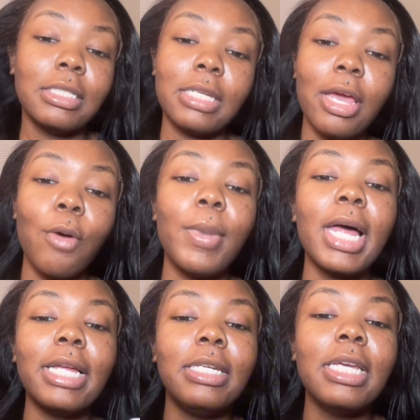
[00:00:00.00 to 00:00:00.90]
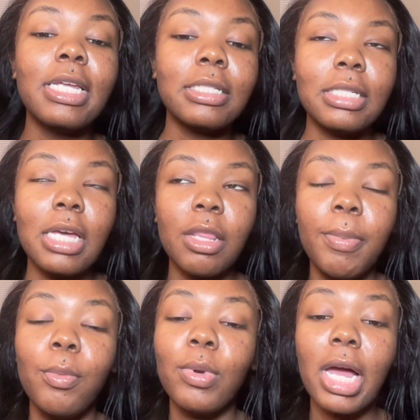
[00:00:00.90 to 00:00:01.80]
tell, but I did see other
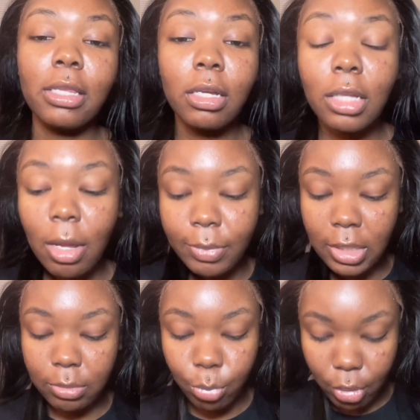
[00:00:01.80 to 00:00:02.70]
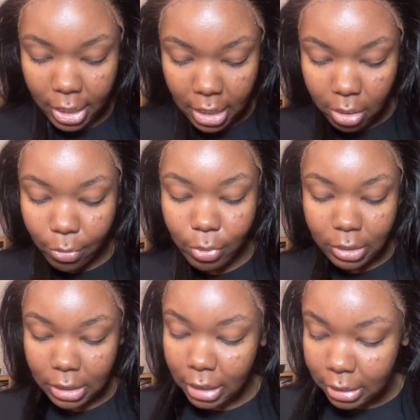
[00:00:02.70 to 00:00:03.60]
people when I looked up this brand on
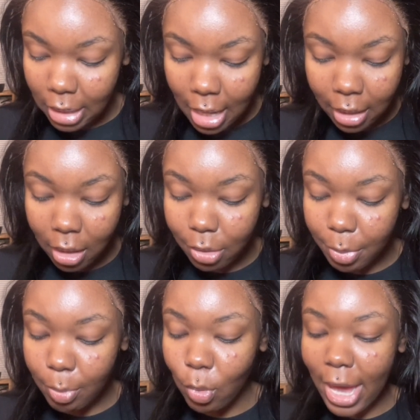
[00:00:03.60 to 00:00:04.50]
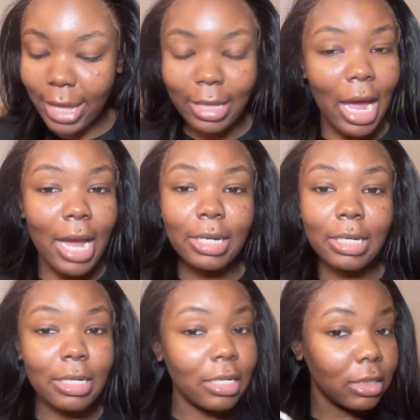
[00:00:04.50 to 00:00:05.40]
TikTok. Other people had
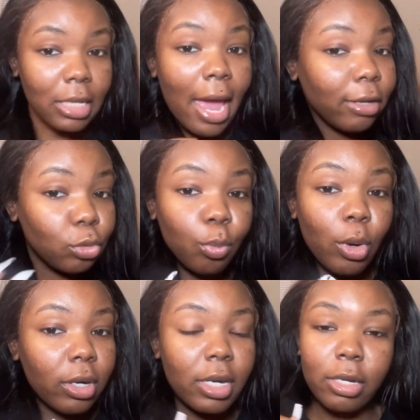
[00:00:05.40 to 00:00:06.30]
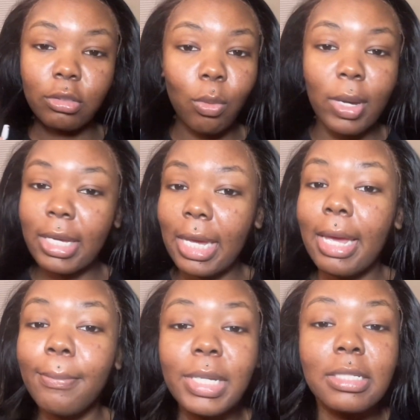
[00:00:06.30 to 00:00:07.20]
dyed this actual part of the hair, so it
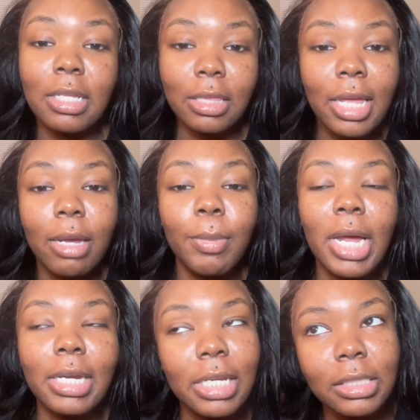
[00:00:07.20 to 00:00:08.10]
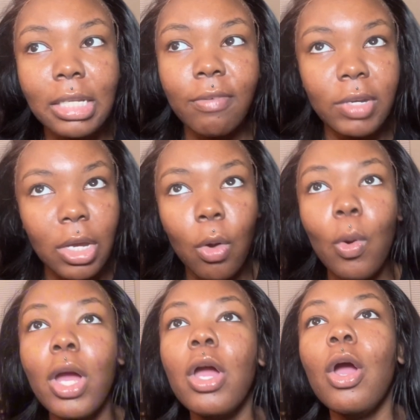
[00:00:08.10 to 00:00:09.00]
can't be synthetic. But I did see a video
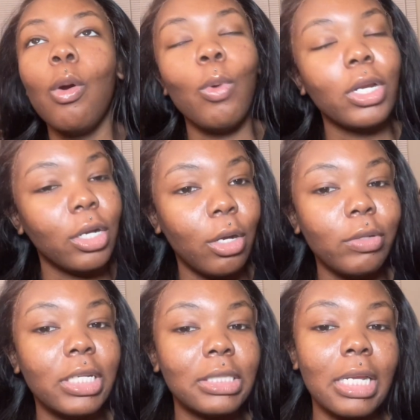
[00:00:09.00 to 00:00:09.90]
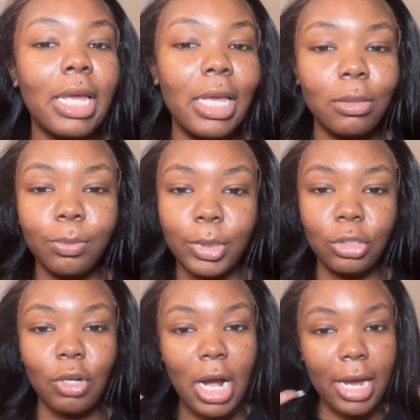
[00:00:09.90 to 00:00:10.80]
where the girl did say the ends are pretty
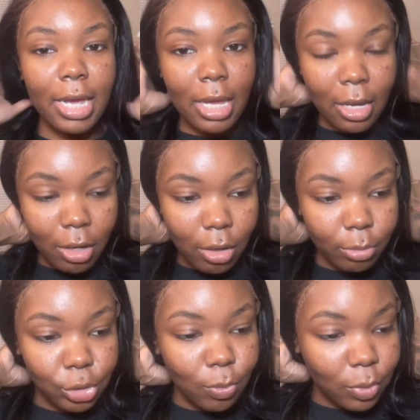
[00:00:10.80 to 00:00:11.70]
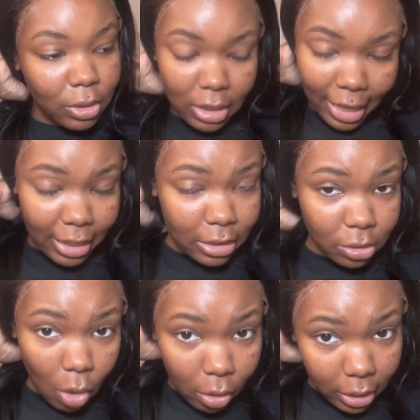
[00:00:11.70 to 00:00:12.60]
dry, and she was like
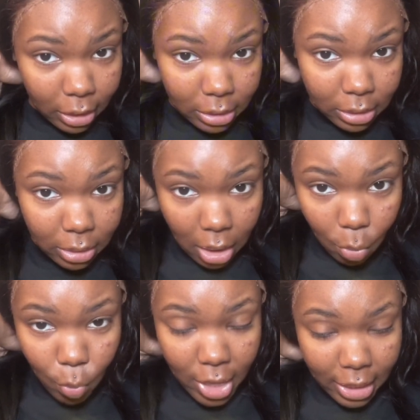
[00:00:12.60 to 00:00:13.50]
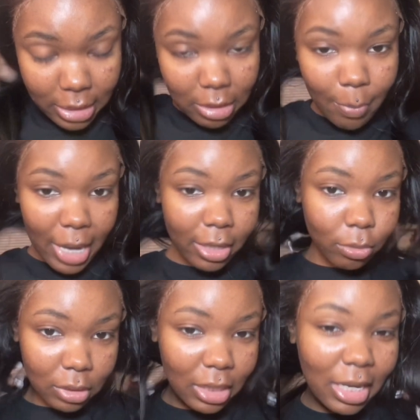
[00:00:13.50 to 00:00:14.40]
installing this wig and somebody
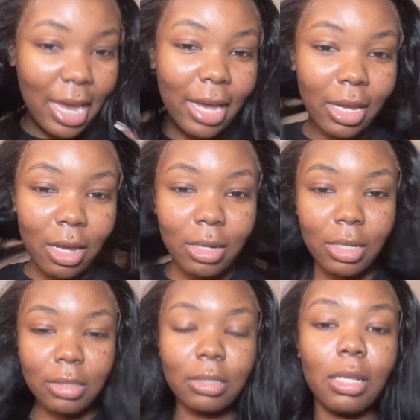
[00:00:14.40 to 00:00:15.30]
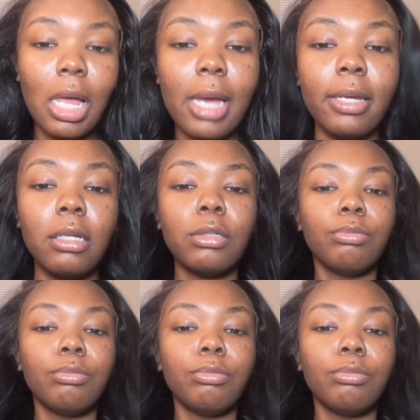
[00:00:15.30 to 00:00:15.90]
else, and they had cut it to like